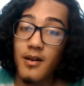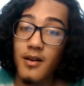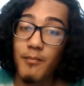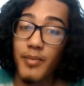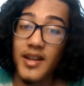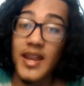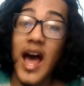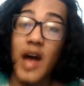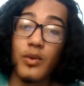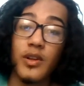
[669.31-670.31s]
but
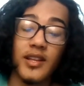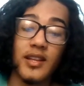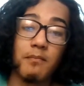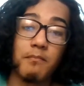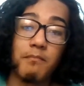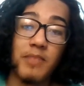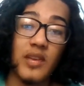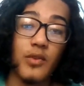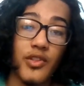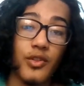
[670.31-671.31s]
not really be
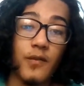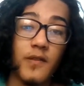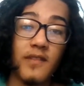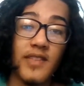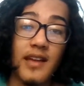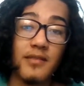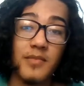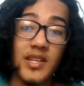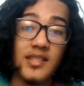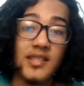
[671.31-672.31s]
with Luffy, if that
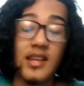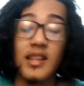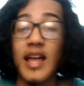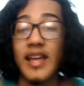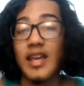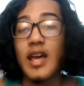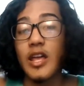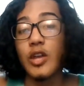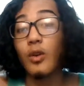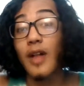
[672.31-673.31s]
means. And, like,
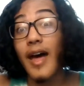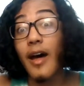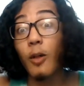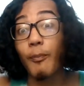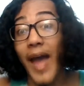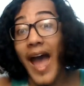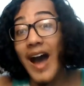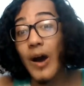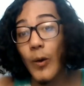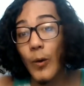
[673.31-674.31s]
he'll help out,